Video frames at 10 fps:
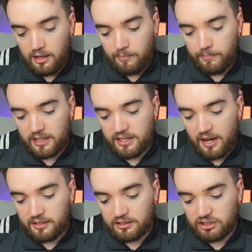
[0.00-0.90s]

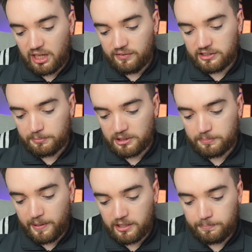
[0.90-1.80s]
United itself has a much
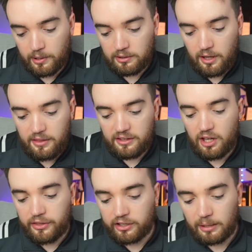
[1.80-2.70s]
bigger pull than the
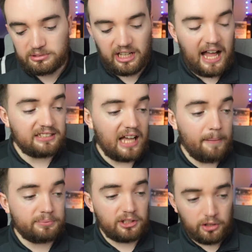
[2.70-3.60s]
other clubs he has.
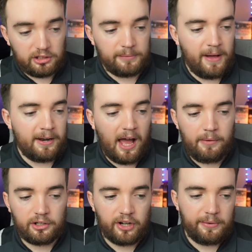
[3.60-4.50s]
Absolutely, man. I would
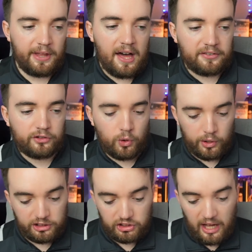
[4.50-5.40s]
agree with that, of
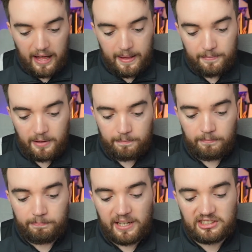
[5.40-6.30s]
course.
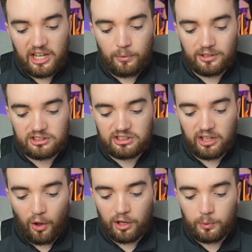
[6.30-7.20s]
Big T wants to see
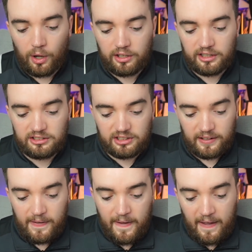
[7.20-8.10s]
Ollie Watkins.
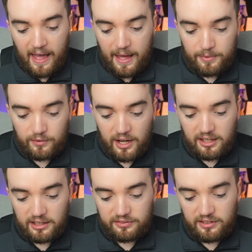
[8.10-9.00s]

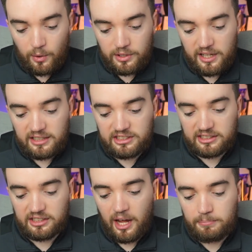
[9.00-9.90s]
Ratcliffe only needs
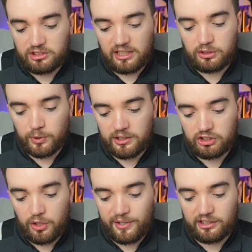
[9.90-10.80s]
69% to run the
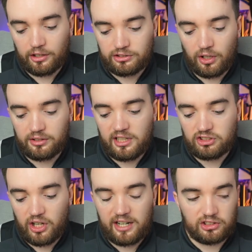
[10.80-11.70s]
show. He does not need
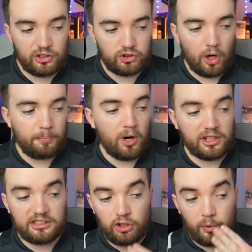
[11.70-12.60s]
shares in the stock
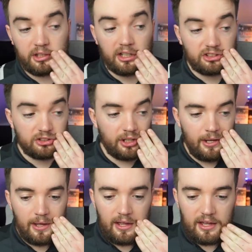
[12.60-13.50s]
market. No, he doesn't.
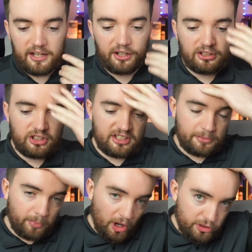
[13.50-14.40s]
He doesn't. It's about